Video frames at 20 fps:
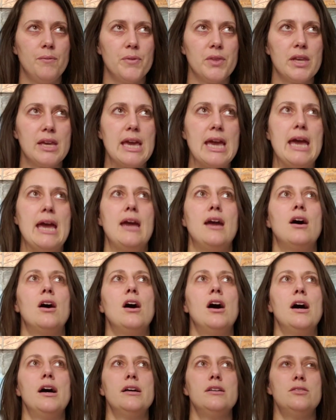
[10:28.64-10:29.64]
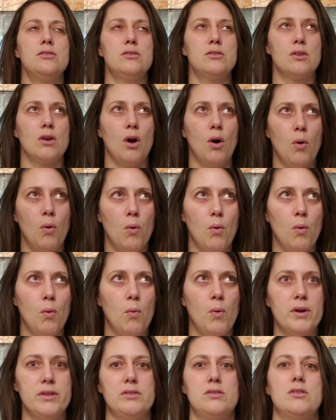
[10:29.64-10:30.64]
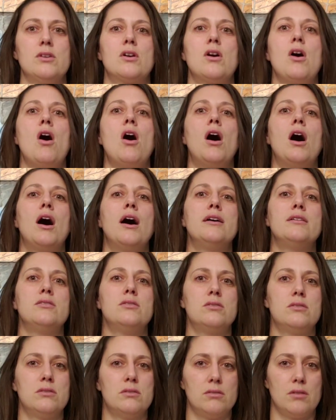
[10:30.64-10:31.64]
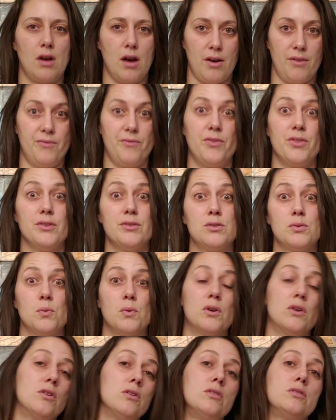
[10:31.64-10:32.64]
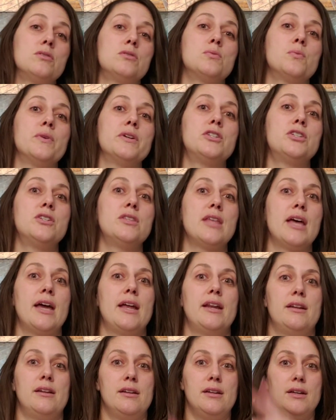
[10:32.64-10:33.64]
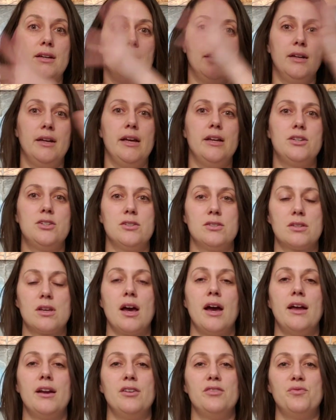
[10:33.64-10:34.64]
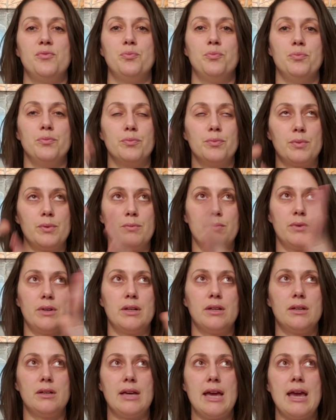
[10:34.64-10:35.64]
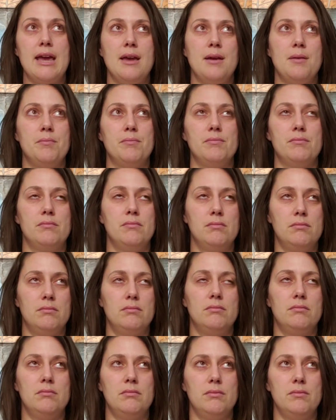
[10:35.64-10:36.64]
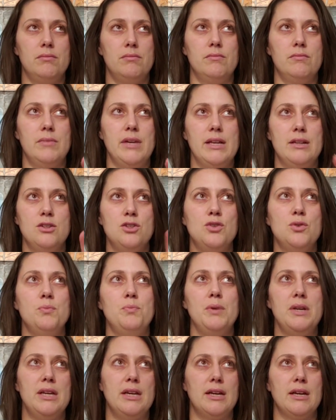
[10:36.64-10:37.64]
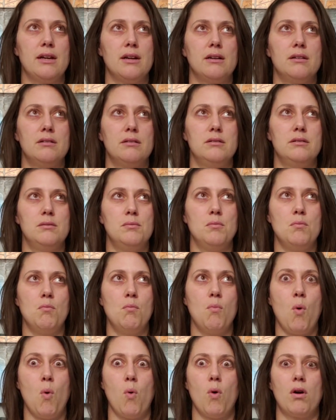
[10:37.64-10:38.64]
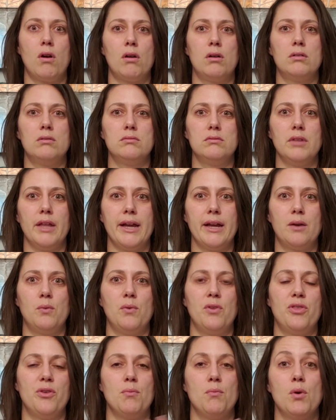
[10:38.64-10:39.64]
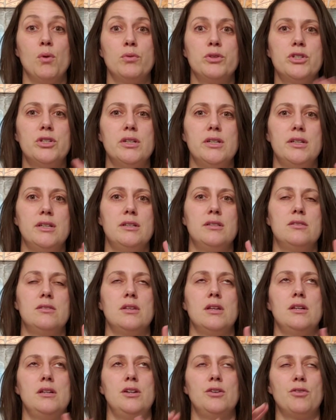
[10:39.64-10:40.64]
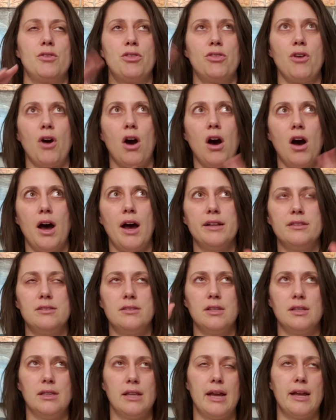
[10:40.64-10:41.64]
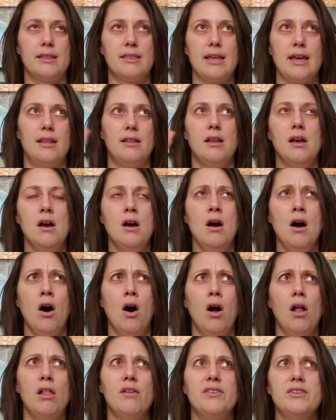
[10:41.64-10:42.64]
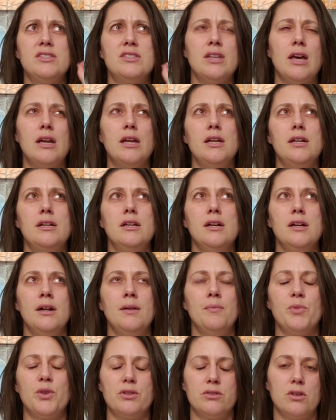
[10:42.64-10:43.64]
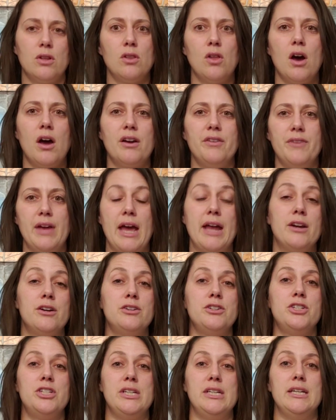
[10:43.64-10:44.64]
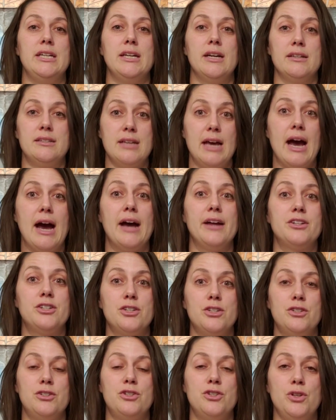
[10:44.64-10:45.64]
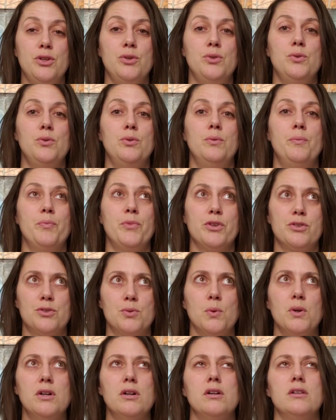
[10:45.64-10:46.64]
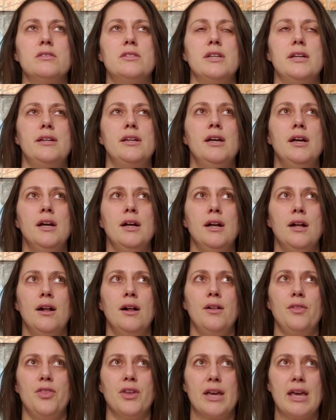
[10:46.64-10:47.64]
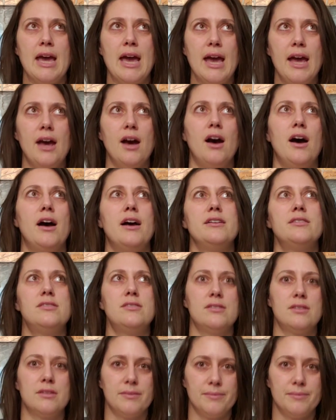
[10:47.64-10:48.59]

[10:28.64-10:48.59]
chaos was the cause of the swirls, which then it just kind of came into being more, like with emotions and your thoughts, and like then all of a sudden there's a lot of energy attached to the swirls, and the chaos